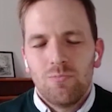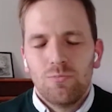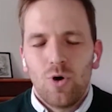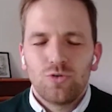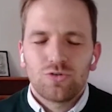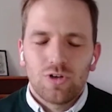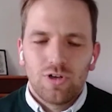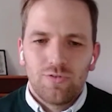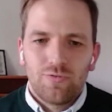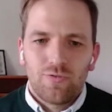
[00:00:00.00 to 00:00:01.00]

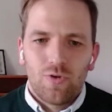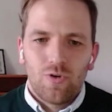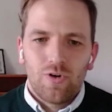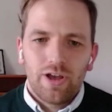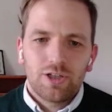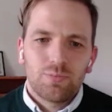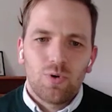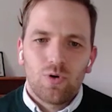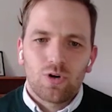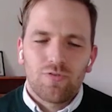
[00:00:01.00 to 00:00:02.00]
mostly for
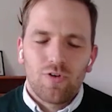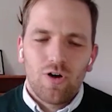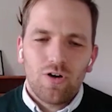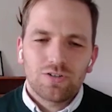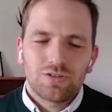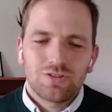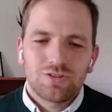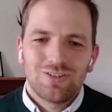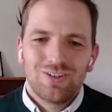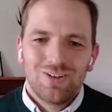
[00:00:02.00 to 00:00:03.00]
export of logs